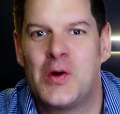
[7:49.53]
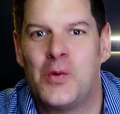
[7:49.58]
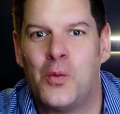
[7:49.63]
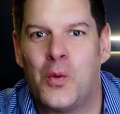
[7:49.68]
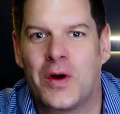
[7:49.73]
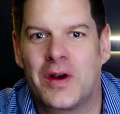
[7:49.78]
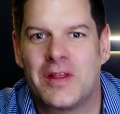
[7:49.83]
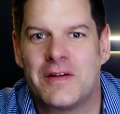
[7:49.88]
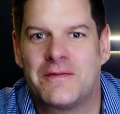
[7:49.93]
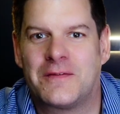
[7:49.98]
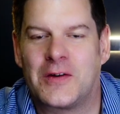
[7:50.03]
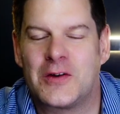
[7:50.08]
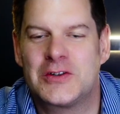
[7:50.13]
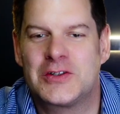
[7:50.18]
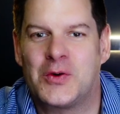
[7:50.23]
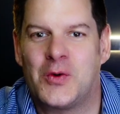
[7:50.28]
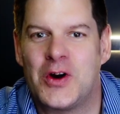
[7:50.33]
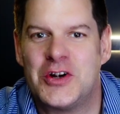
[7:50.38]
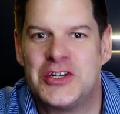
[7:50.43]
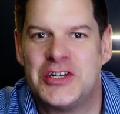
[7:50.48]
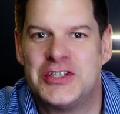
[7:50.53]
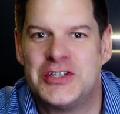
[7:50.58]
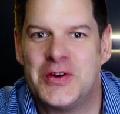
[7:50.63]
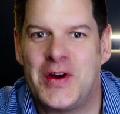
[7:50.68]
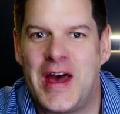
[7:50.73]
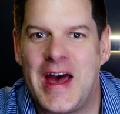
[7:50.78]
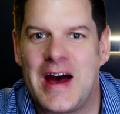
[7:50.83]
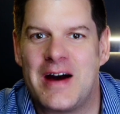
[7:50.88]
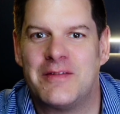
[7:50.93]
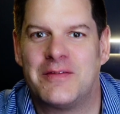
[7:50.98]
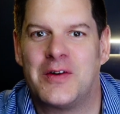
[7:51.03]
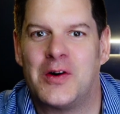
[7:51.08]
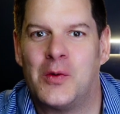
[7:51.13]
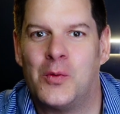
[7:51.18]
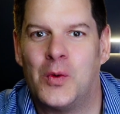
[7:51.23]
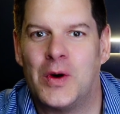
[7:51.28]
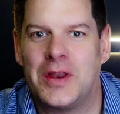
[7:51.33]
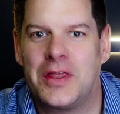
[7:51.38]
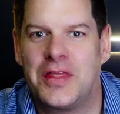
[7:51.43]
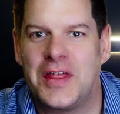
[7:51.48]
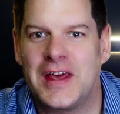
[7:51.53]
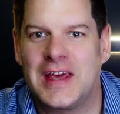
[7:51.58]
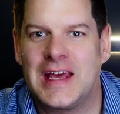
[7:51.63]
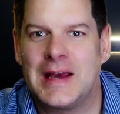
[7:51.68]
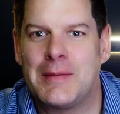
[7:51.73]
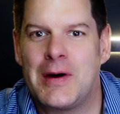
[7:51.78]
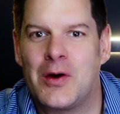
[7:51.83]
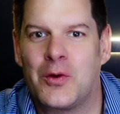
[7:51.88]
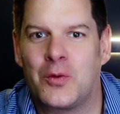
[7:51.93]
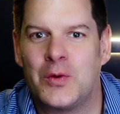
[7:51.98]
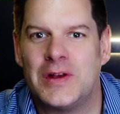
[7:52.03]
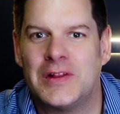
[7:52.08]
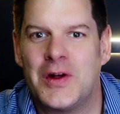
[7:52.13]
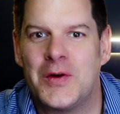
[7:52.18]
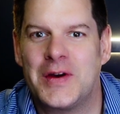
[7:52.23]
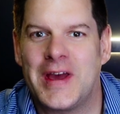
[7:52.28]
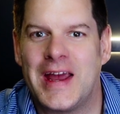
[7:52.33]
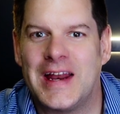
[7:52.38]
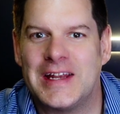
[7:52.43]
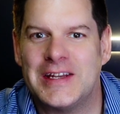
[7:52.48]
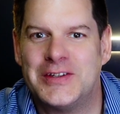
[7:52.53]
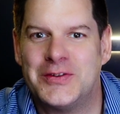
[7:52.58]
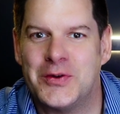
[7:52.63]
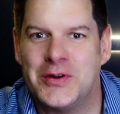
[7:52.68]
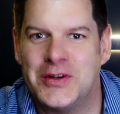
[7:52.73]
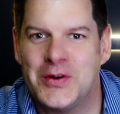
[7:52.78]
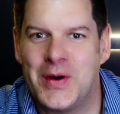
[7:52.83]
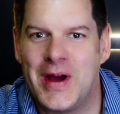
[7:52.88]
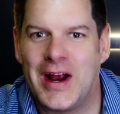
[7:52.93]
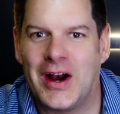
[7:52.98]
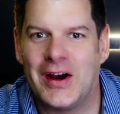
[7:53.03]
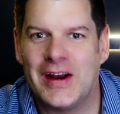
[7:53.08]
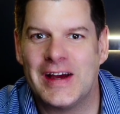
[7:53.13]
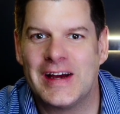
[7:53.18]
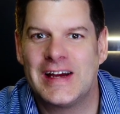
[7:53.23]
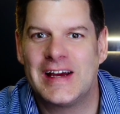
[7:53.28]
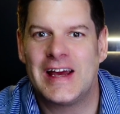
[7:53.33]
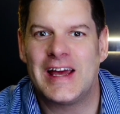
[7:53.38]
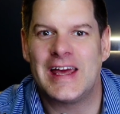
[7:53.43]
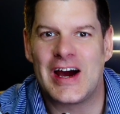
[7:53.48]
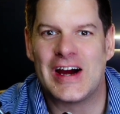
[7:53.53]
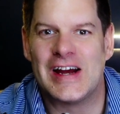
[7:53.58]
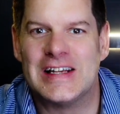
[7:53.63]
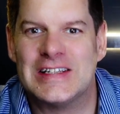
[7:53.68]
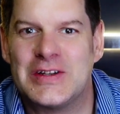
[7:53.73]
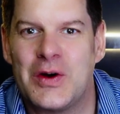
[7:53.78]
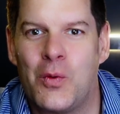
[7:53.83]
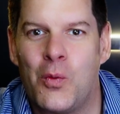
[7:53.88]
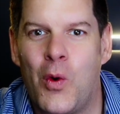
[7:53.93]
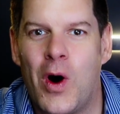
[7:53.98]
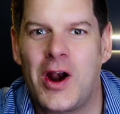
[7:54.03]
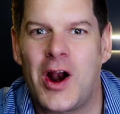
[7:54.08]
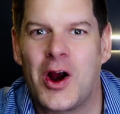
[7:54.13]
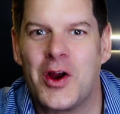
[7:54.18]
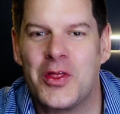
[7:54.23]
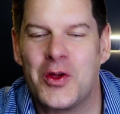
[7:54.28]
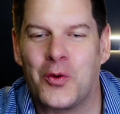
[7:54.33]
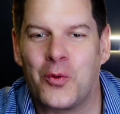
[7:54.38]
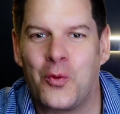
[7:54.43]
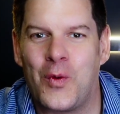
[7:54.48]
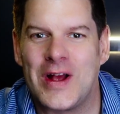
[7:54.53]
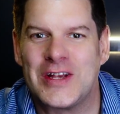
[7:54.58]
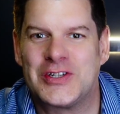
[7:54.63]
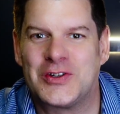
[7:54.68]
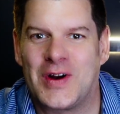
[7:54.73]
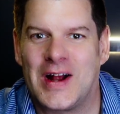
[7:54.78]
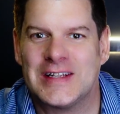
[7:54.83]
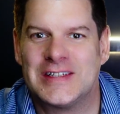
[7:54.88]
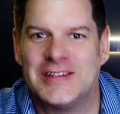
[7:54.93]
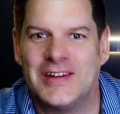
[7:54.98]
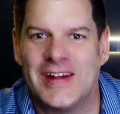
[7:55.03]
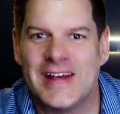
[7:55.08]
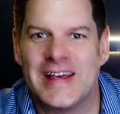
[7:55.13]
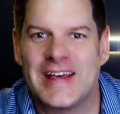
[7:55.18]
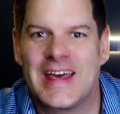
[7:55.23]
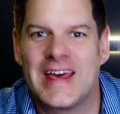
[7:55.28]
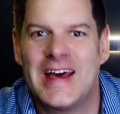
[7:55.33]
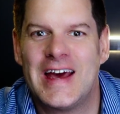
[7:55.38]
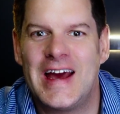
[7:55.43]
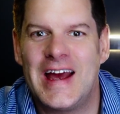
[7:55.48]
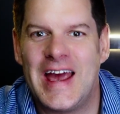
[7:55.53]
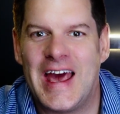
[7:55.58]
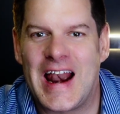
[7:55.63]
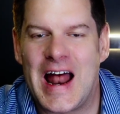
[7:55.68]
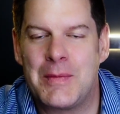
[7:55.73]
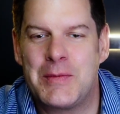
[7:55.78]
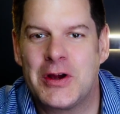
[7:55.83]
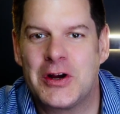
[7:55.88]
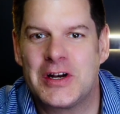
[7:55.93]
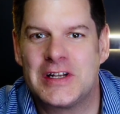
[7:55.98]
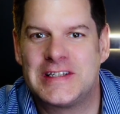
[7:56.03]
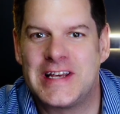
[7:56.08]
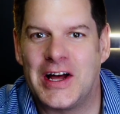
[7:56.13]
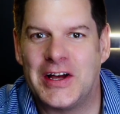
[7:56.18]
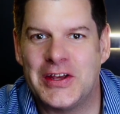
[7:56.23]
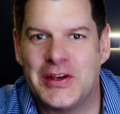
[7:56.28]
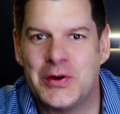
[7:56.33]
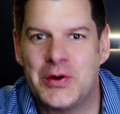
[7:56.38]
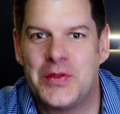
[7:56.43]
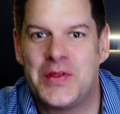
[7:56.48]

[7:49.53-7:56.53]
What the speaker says: one of the first questions you have when thinking about relocating to a new area is, what are the restaurants like? And I'm here to tell you